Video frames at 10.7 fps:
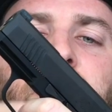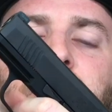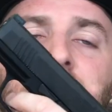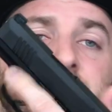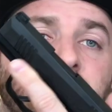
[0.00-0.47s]

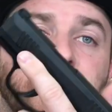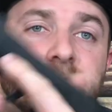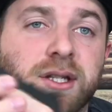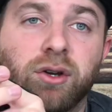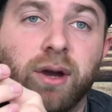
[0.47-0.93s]
And
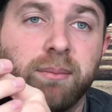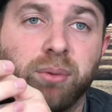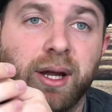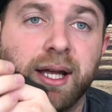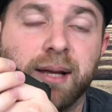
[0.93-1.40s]
it's a great
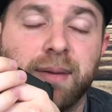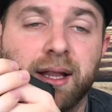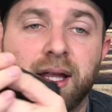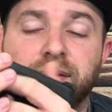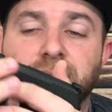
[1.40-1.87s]
brake. I mean, I
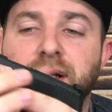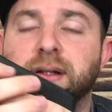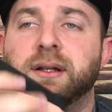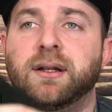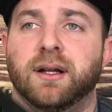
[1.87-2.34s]
love it.
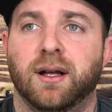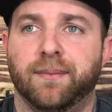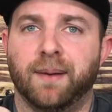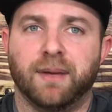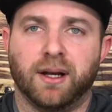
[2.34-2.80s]

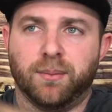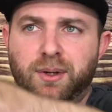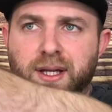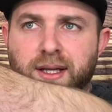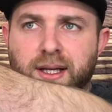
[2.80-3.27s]
I'm not going to
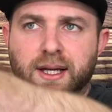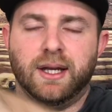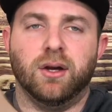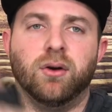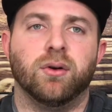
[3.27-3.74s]
pretend like I
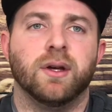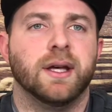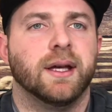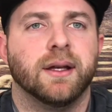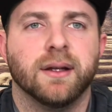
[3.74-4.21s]
know
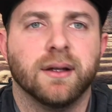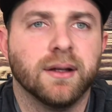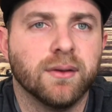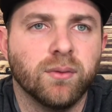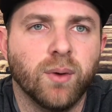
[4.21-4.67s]

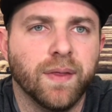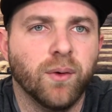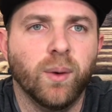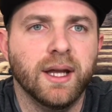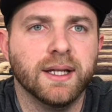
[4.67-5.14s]
what
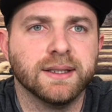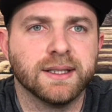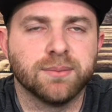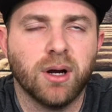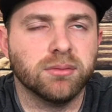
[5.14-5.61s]
the weight is.
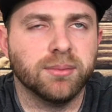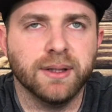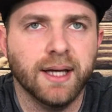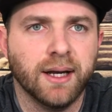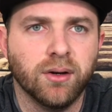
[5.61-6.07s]
It's
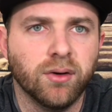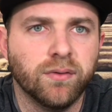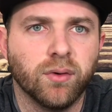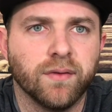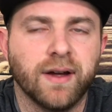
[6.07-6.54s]
probably, I don't know,
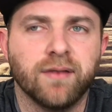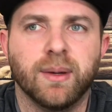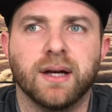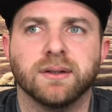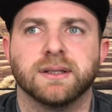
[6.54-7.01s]
4 to 5
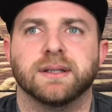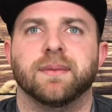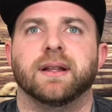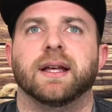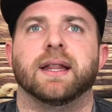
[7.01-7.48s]
pounds,
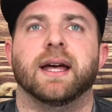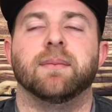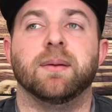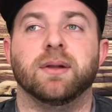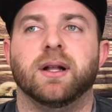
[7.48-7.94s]
something like that,
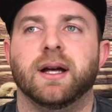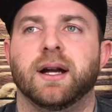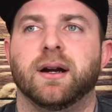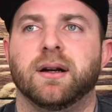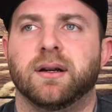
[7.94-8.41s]
maybe a little
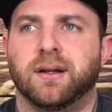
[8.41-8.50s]
higher,